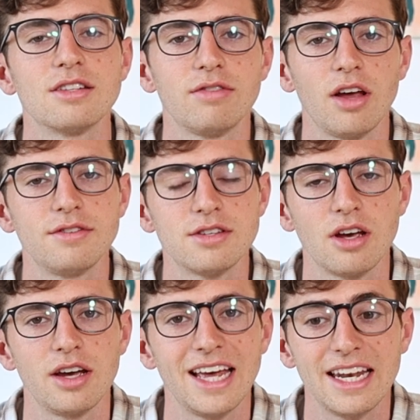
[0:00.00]
of life
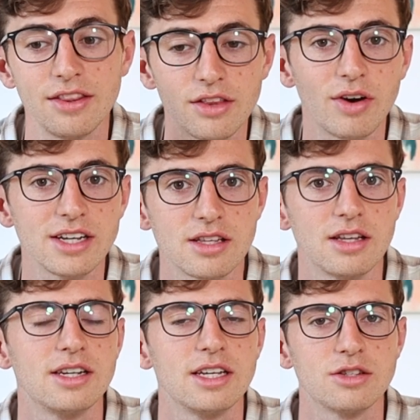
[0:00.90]
design and in the rest of
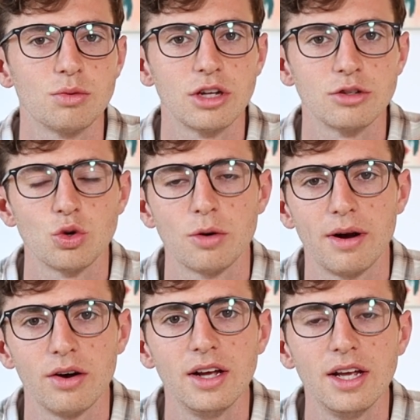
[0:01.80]
the ideas that we're going to talk
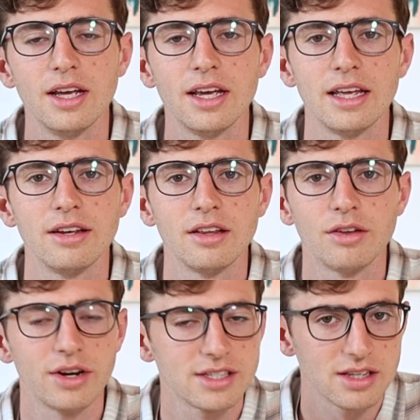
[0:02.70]
about in
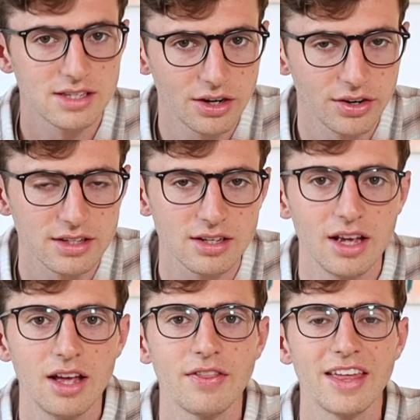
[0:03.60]
the rest of the series,
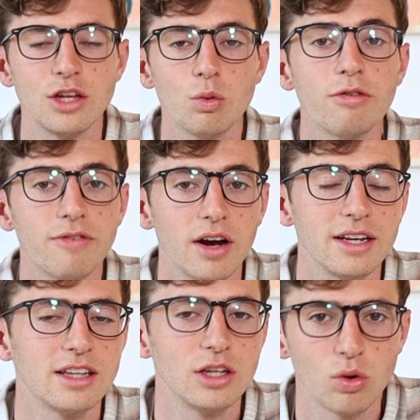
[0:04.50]
then you will
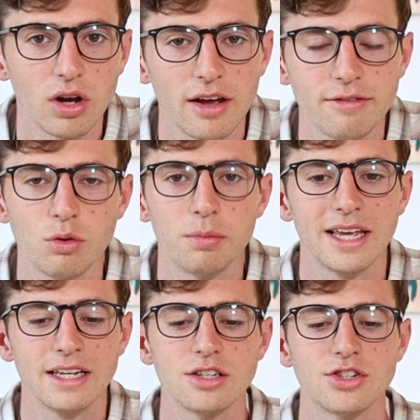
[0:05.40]
find that your life will
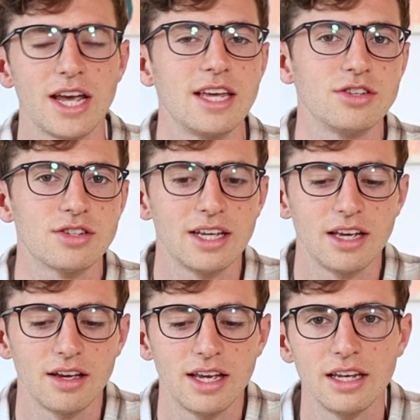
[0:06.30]
begin to change
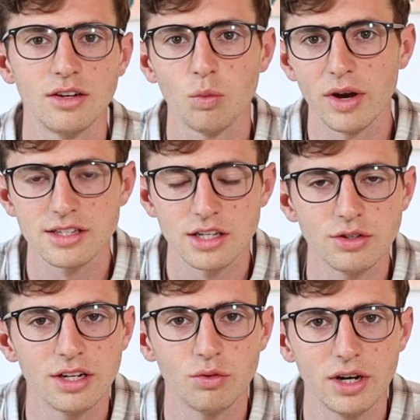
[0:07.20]
in ways that you
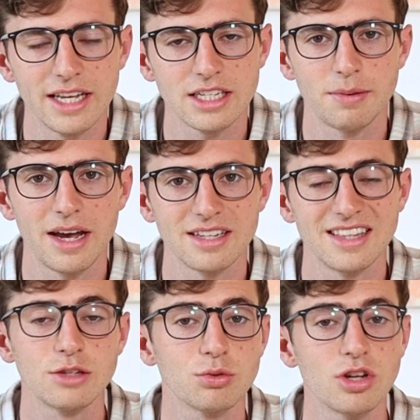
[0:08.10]
didn't really expect, and
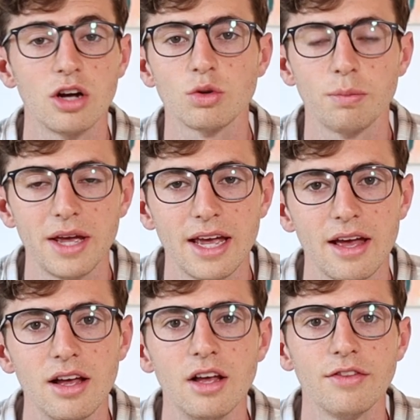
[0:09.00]
things will start to
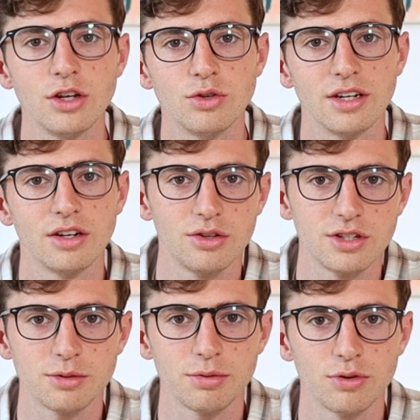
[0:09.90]
appear that you didn't
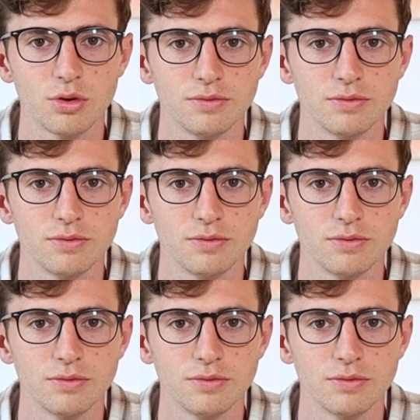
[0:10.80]
notice before.